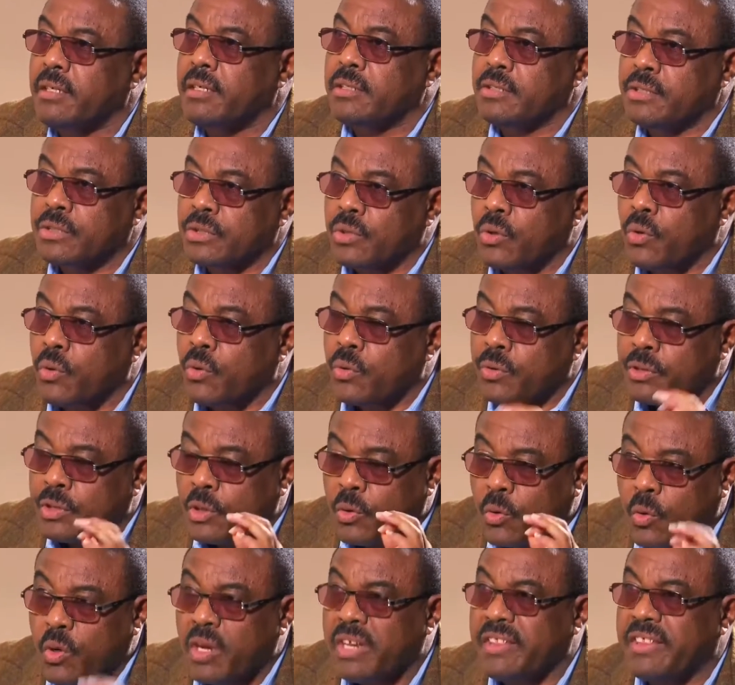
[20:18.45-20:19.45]
So the
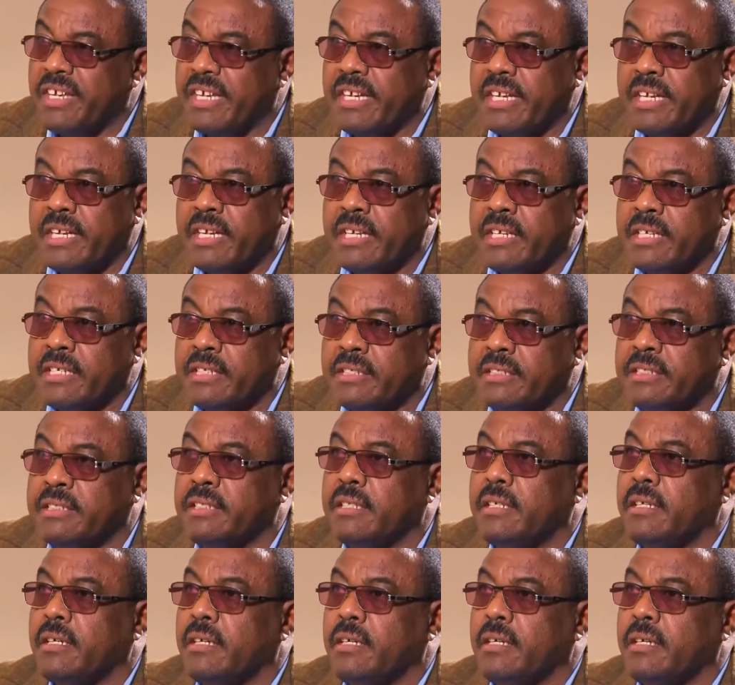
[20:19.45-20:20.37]
whole thing is,